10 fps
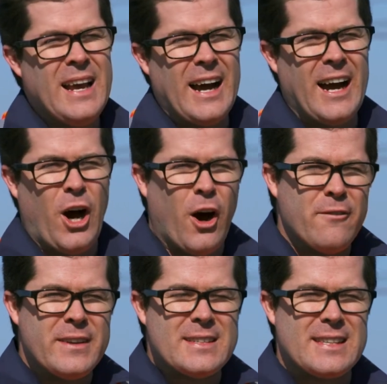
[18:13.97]

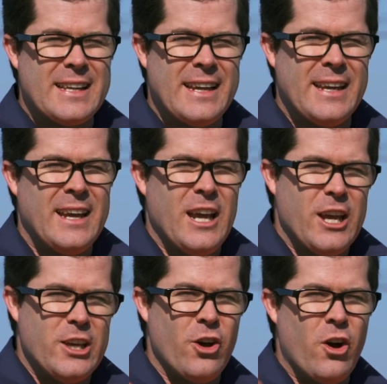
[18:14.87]
Obviously,
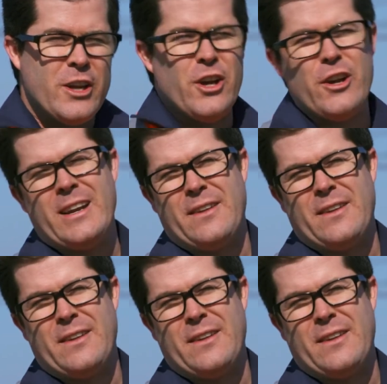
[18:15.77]
your unit,